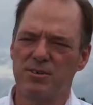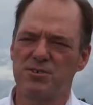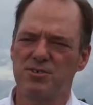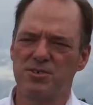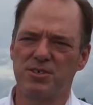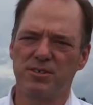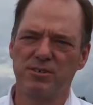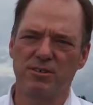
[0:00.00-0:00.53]
But
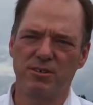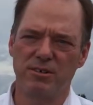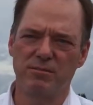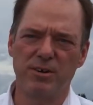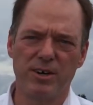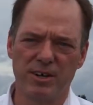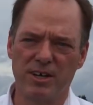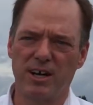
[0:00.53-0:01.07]
it's still
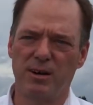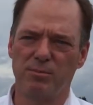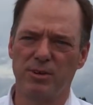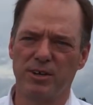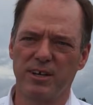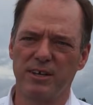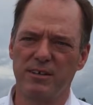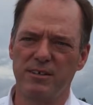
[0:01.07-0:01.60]
a very
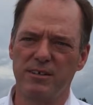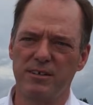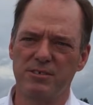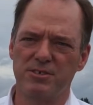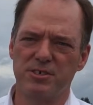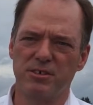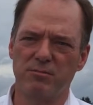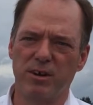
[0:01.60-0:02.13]
complicated
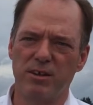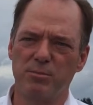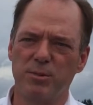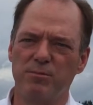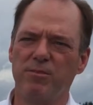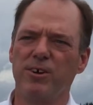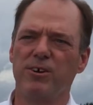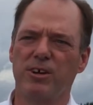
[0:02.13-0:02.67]
engine that we have to
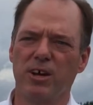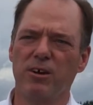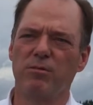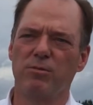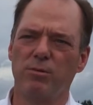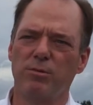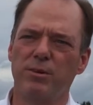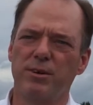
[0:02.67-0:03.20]
be very
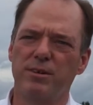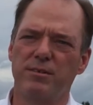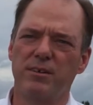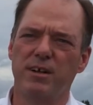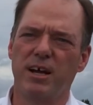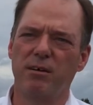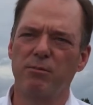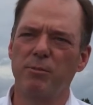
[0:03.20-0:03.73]
careful
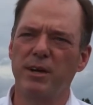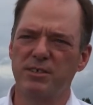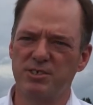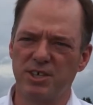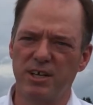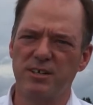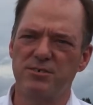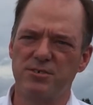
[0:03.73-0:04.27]
with and how we make
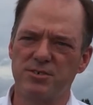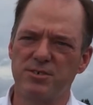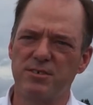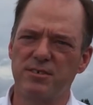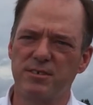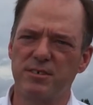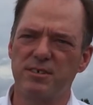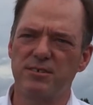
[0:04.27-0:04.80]
changes
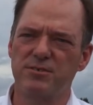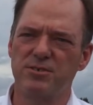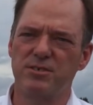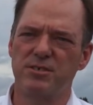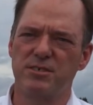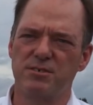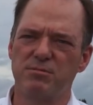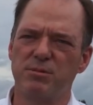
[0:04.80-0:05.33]
to the
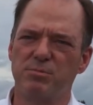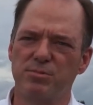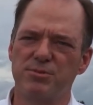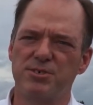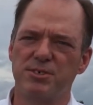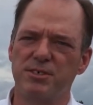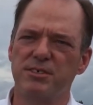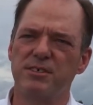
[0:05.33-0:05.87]
engine as we
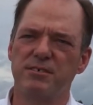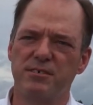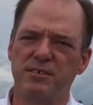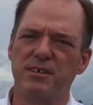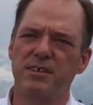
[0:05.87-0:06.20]
proceed into